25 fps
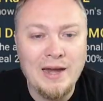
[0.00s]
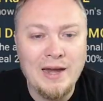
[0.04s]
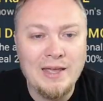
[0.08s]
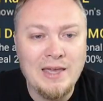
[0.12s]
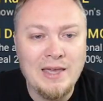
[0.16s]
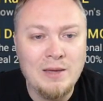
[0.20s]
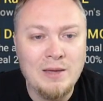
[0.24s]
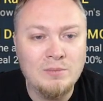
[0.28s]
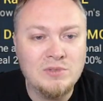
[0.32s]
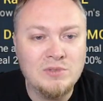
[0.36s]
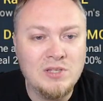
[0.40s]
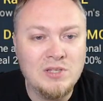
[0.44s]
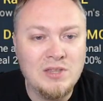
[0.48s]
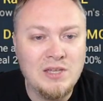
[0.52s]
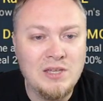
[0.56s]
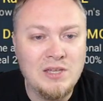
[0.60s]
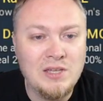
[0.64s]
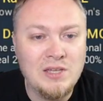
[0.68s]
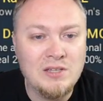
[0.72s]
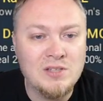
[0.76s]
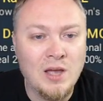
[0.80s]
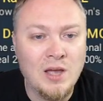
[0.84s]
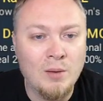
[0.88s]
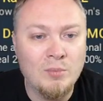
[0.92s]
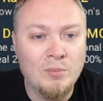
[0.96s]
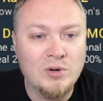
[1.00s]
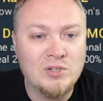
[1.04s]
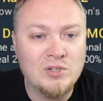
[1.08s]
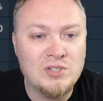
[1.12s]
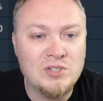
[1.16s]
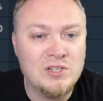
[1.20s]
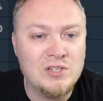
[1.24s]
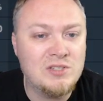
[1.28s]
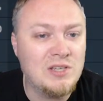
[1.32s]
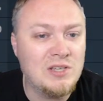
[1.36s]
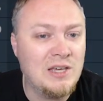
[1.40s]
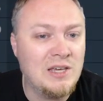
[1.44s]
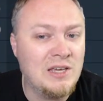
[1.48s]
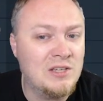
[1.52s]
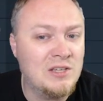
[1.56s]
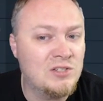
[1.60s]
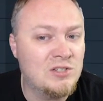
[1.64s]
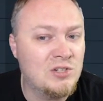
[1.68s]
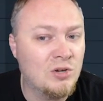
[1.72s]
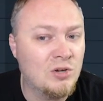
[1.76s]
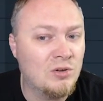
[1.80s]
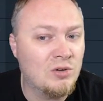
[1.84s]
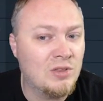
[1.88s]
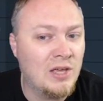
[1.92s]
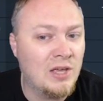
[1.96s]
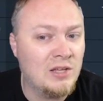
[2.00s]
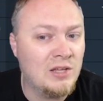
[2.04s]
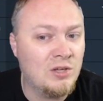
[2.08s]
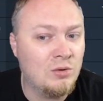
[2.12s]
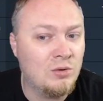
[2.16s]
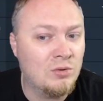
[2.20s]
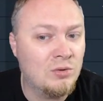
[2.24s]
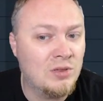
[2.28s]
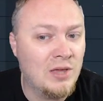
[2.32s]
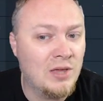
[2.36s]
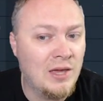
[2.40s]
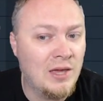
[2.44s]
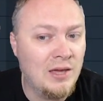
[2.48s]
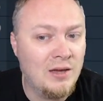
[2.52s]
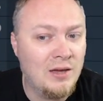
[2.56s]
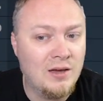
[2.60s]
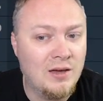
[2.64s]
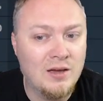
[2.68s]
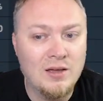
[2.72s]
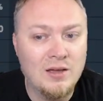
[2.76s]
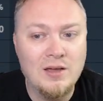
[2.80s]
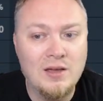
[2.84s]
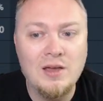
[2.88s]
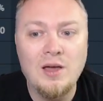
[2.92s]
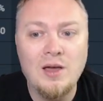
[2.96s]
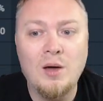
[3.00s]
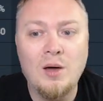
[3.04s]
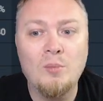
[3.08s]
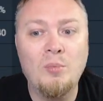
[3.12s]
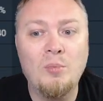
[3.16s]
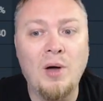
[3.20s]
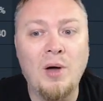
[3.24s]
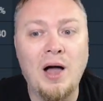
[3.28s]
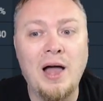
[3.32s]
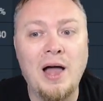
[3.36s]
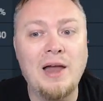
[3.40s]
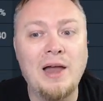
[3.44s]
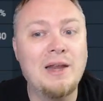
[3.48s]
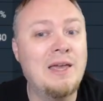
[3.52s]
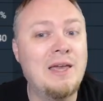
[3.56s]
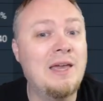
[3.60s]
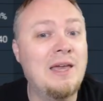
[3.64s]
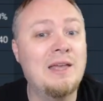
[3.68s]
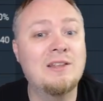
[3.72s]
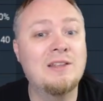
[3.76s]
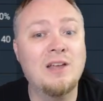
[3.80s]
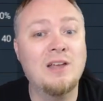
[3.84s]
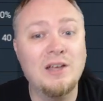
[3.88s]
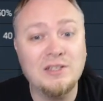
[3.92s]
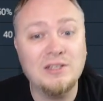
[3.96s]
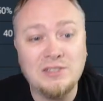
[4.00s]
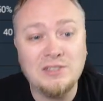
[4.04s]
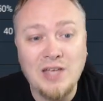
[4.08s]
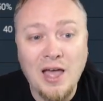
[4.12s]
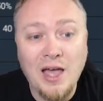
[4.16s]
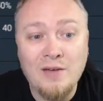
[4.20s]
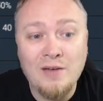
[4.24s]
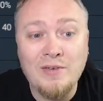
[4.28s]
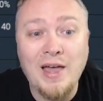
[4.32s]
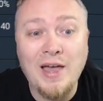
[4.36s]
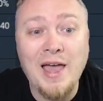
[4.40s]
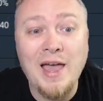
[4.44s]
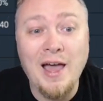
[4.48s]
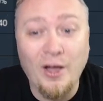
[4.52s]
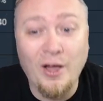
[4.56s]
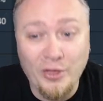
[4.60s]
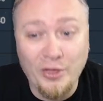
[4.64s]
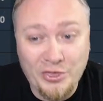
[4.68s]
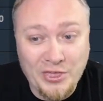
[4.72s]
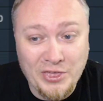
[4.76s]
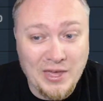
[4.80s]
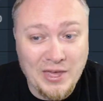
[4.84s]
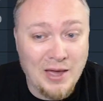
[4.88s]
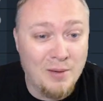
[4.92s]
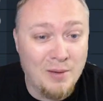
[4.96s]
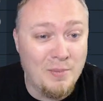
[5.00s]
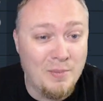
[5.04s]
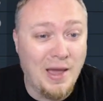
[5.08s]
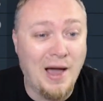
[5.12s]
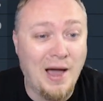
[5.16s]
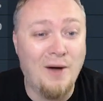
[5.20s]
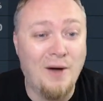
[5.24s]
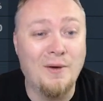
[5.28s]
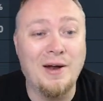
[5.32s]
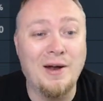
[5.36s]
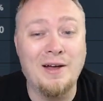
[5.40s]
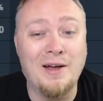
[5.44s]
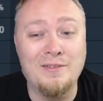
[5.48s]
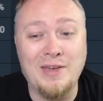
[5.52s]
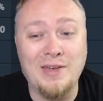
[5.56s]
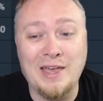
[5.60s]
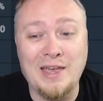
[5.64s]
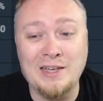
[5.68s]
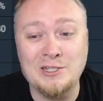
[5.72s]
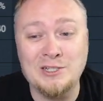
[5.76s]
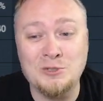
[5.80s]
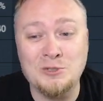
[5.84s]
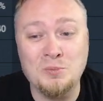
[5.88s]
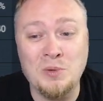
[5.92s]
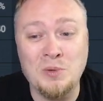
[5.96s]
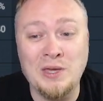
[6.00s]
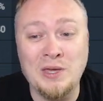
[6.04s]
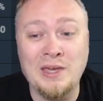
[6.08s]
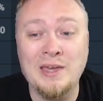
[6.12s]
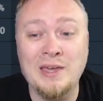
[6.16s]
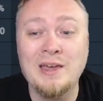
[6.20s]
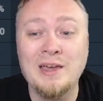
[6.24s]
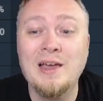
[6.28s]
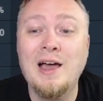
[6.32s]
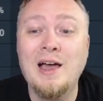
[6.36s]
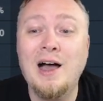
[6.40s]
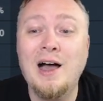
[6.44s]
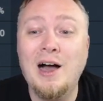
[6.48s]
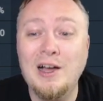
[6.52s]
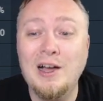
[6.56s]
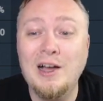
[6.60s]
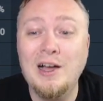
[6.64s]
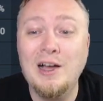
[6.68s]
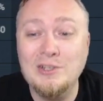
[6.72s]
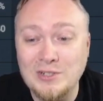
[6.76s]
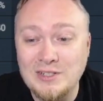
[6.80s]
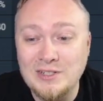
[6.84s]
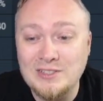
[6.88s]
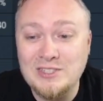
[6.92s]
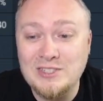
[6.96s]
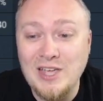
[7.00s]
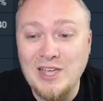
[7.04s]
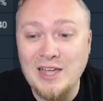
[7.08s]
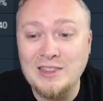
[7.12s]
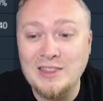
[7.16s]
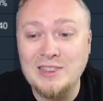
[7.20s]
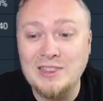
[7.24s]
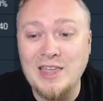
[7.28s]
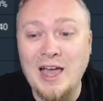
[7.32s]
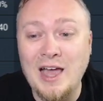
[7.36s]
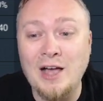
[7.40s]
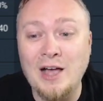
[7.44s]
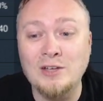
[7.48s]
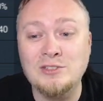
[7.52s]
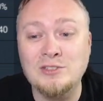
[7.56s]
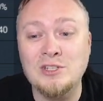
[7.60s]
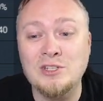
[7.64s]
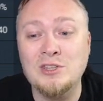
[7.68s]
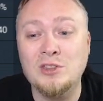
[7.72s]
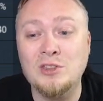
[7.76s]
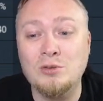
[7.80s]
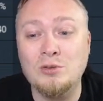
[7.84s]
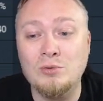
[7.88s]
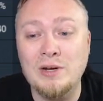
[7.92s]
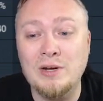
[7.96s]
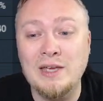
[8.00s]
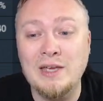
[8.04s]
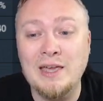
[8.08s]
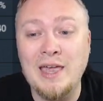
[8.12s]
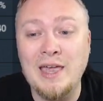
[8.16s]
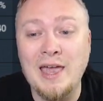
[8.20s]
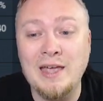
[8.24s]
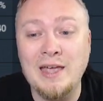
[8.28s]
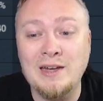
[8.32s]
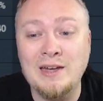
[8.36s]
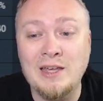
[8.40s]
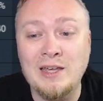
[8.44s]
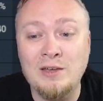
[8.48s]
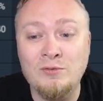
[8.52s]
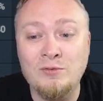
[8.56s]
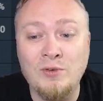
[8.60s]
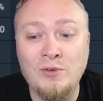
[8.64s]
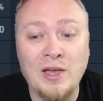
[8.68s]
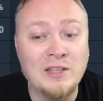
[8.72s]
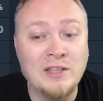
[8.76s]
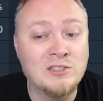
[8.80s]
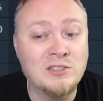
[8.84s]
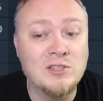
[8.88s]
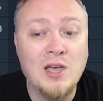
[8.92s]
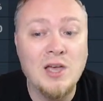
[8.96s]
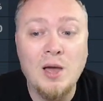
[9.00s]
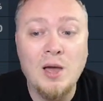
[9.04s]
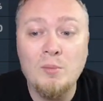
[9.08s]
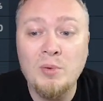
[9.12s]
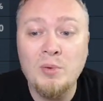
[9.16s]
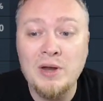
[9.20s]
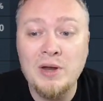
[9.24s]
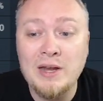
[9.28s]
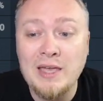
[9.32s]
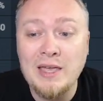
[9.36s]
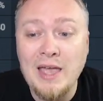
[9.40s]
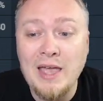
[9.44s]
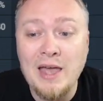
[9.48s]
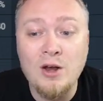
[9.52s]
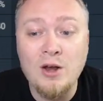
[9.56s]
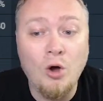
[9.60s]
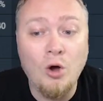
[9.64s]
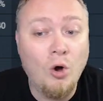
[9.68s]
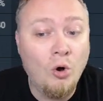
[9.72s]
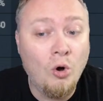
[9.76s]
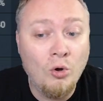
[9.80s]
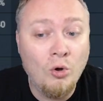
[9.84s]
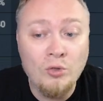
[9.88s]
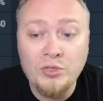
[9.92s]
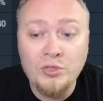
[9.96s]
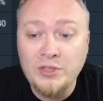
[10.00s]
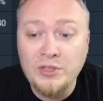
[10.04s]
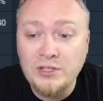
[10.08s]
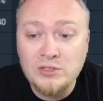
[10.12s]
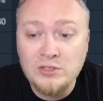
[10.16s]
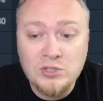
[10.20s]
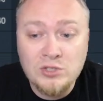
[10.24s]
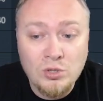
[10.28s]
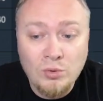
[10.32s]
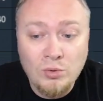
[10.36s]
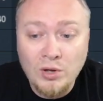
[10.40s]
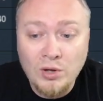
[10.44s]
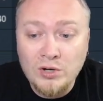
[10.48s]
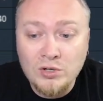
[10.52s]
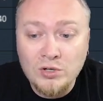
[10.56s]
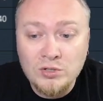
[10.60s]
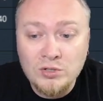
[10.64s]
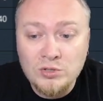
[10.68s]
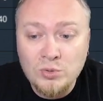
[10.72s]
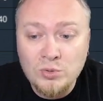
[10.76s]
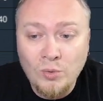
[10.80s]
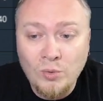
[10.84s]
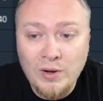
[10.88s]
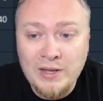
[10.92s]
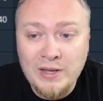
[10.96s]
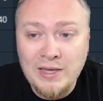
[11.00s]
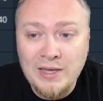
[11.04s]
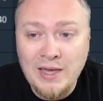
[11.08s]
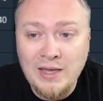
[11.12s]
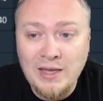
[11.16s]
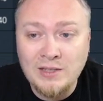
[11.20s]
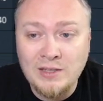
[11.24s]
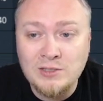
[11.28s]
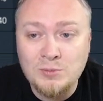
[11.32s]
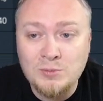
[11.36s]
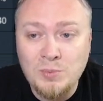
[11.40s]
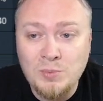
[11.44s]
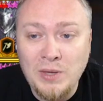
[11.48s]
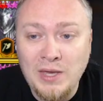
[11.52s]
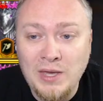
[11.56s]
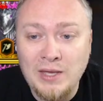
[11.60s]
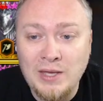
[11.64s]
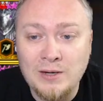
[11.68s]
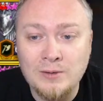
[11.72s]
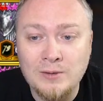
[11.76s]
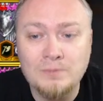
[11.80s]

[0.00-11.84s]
him to these numbers is easier than you think but he does have a healthy amount of HP. 110,000, 3K defense, but again, only 228 speed.